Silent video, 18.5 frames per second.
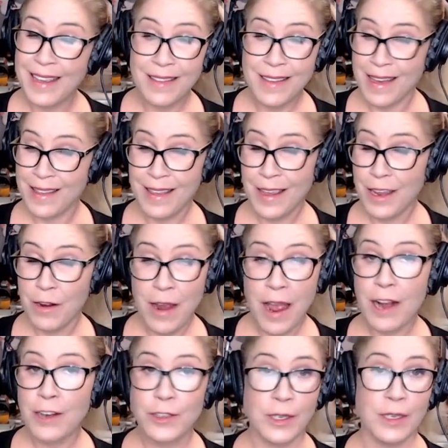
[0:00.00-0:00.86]
Keith, I think
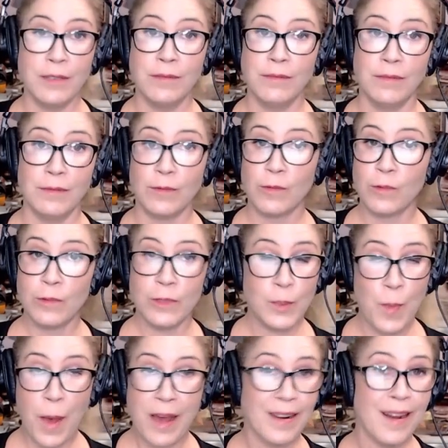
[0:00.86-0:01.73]
you're actually
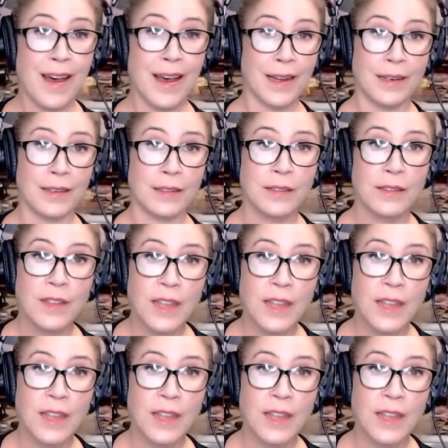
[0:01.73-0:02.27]
spot on.